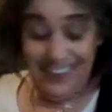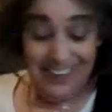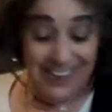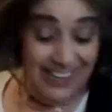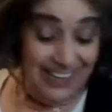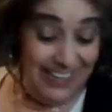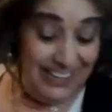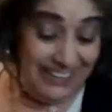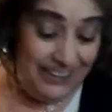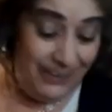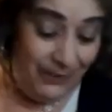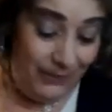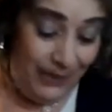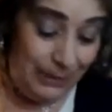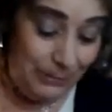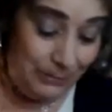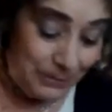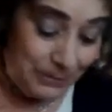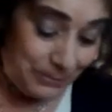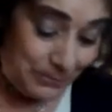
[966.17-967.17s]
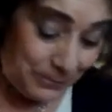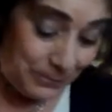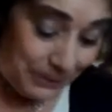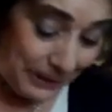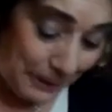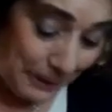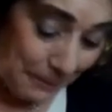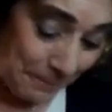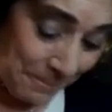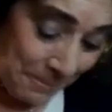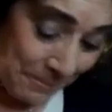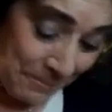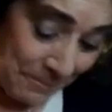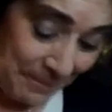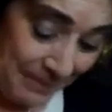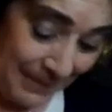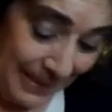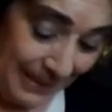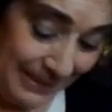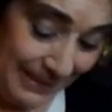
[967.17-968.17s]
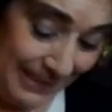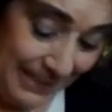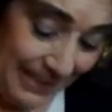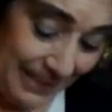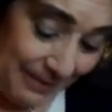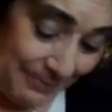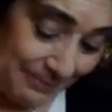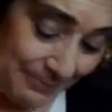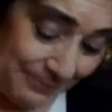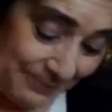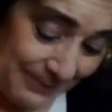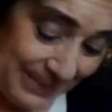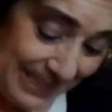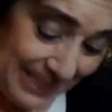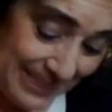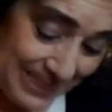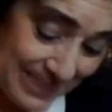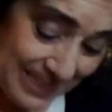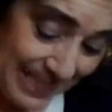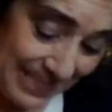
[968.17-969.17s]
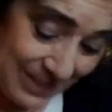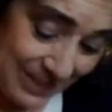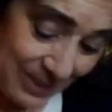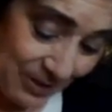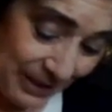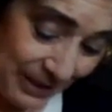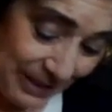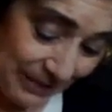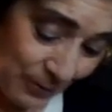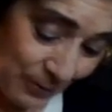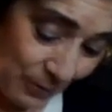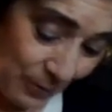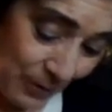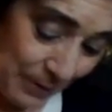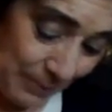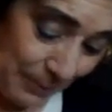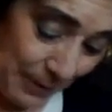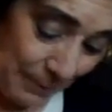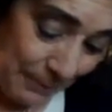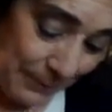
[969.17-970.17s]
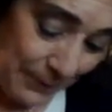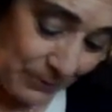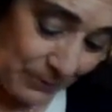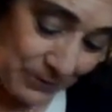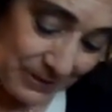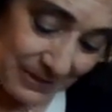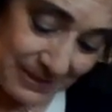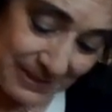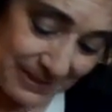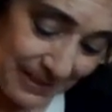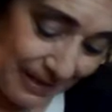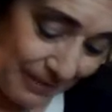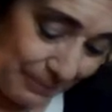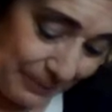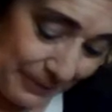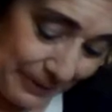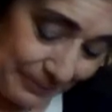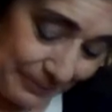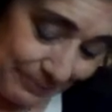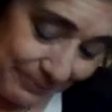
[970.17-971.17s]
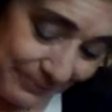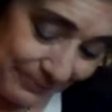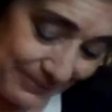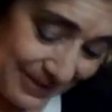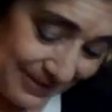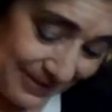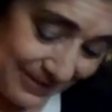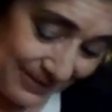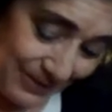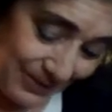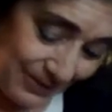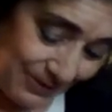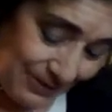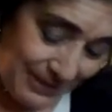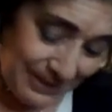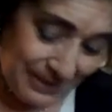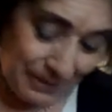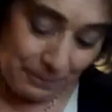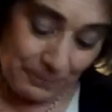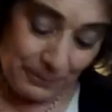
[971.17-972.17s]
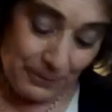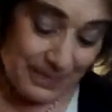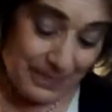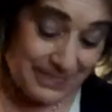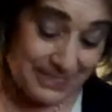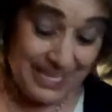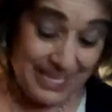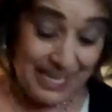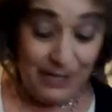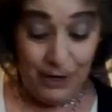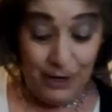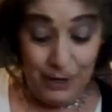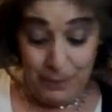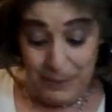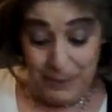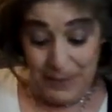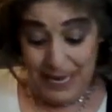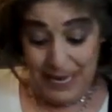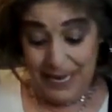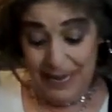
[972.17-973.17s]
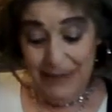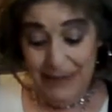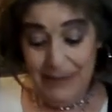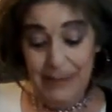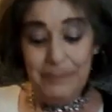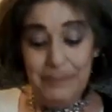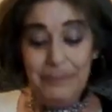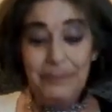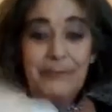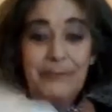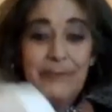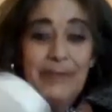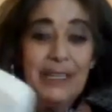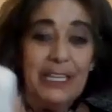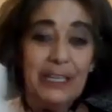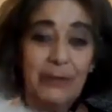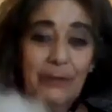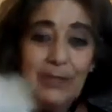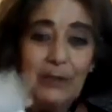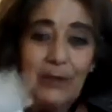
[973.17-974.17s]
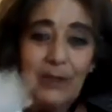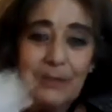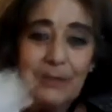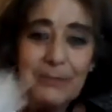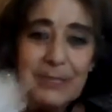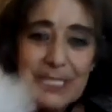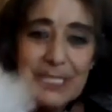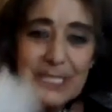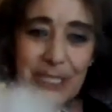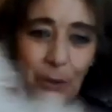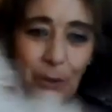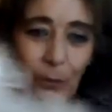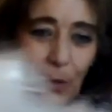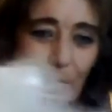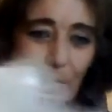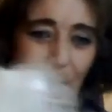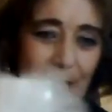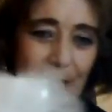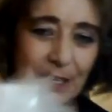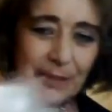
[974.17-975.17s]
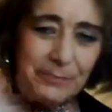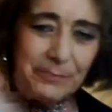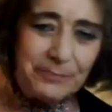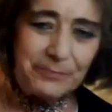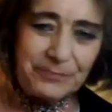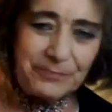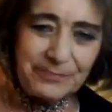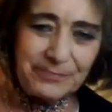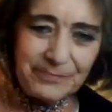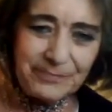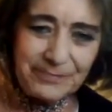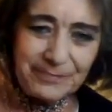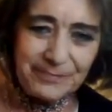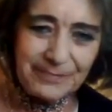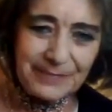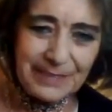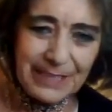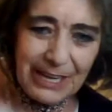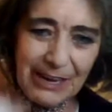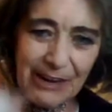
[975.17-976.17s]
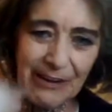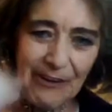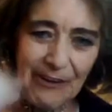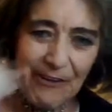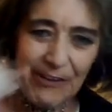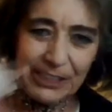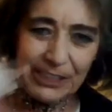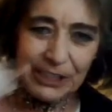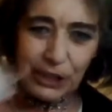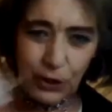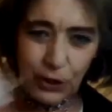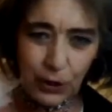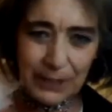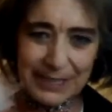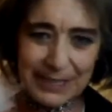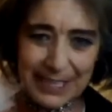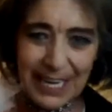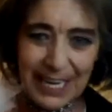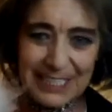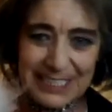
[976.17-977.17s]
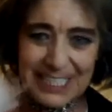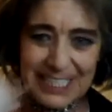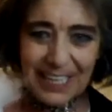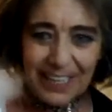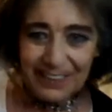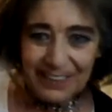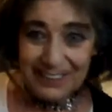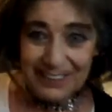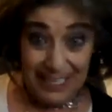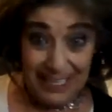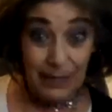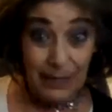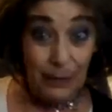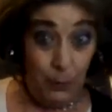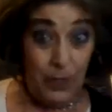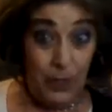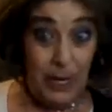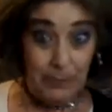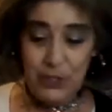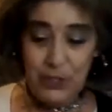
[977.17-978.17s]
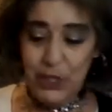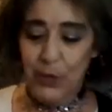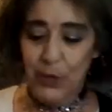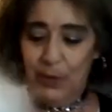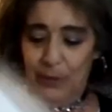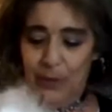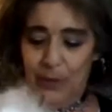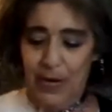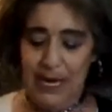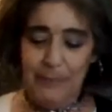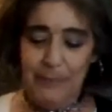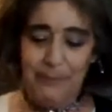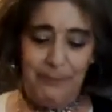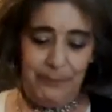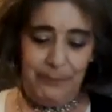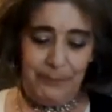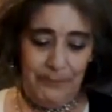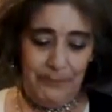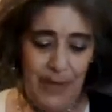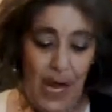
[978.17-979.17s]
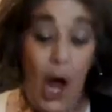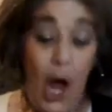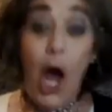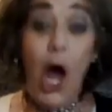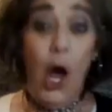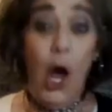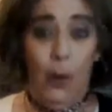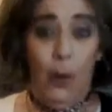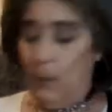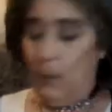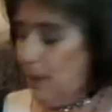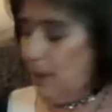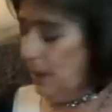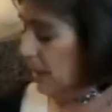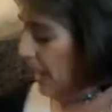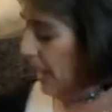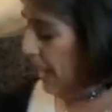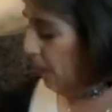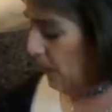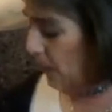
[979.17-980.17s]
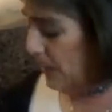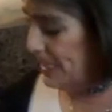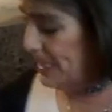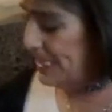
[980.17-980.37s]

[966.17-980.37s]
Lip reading: I know I wouldn't be. Yeah, it's nice to not have to worry about bills and stuff, but not at the price they gotta pay. Here we are, still working. You got the idea what I'm doing, right? Oh, I wanted to